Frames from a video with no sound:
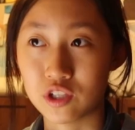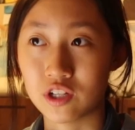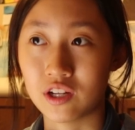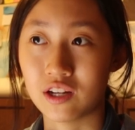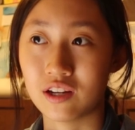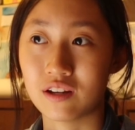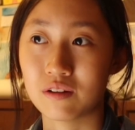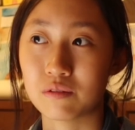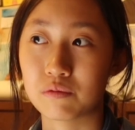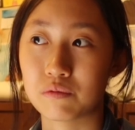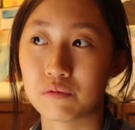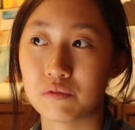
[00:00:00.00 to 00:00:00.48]

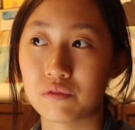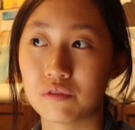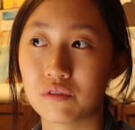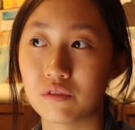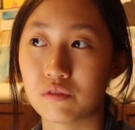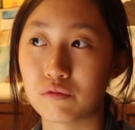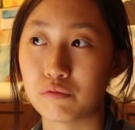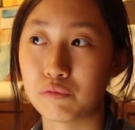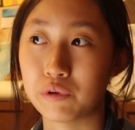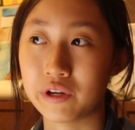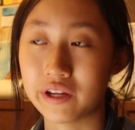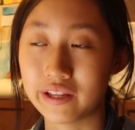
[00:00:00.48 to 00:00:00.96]
she
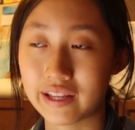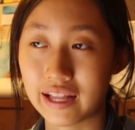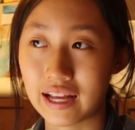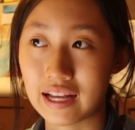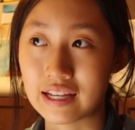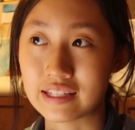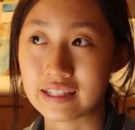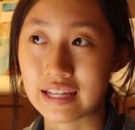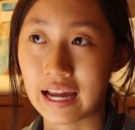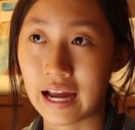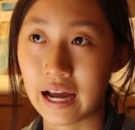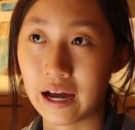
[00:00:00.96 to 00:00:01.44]

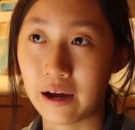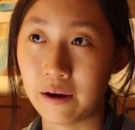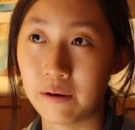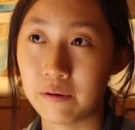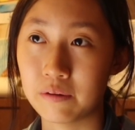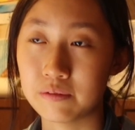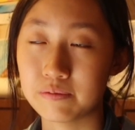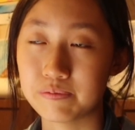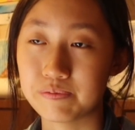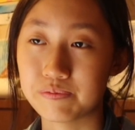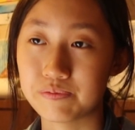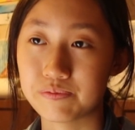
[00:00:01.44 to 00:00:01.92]
realized
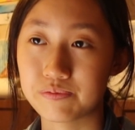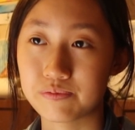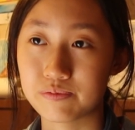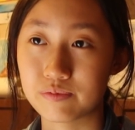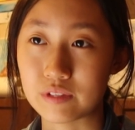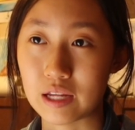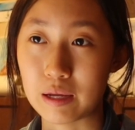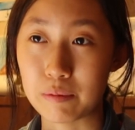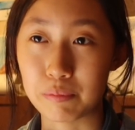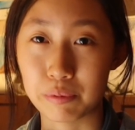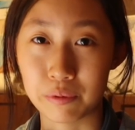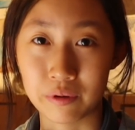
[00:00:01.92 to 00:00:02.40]
how
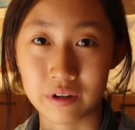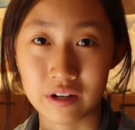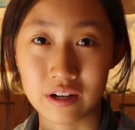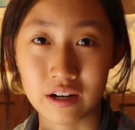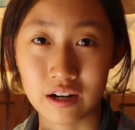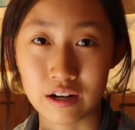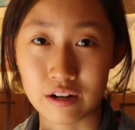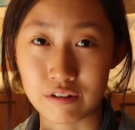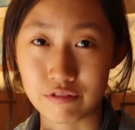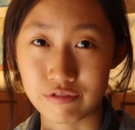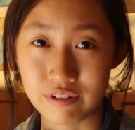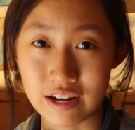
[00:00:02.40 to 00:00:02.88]
important
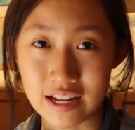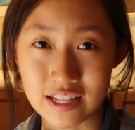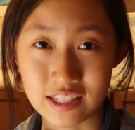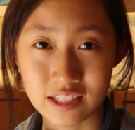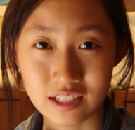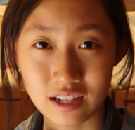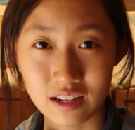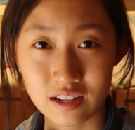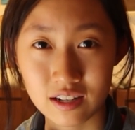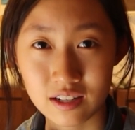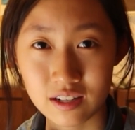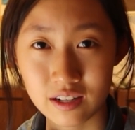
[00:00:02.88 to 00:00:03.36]
her friends
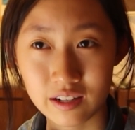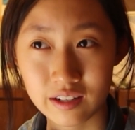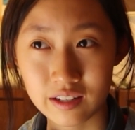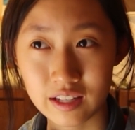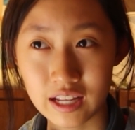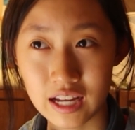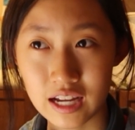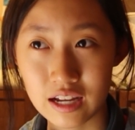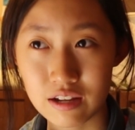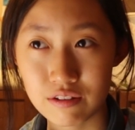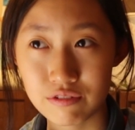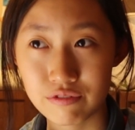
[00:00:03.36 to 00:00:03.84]
are in her
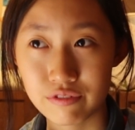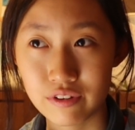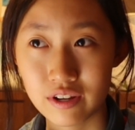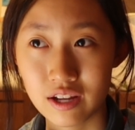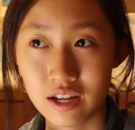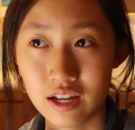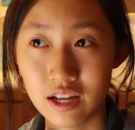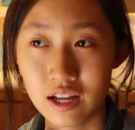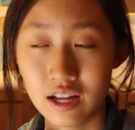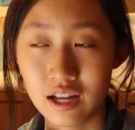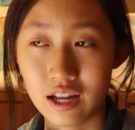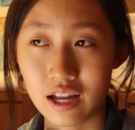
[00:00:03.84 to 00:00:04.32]
life
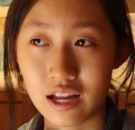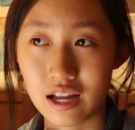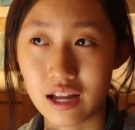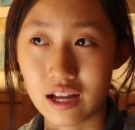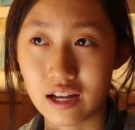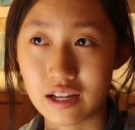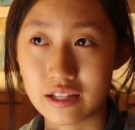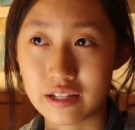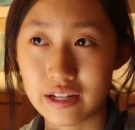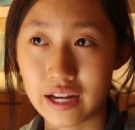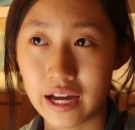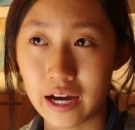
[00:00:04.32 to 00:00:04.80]

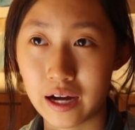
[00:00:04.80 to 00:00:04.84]
and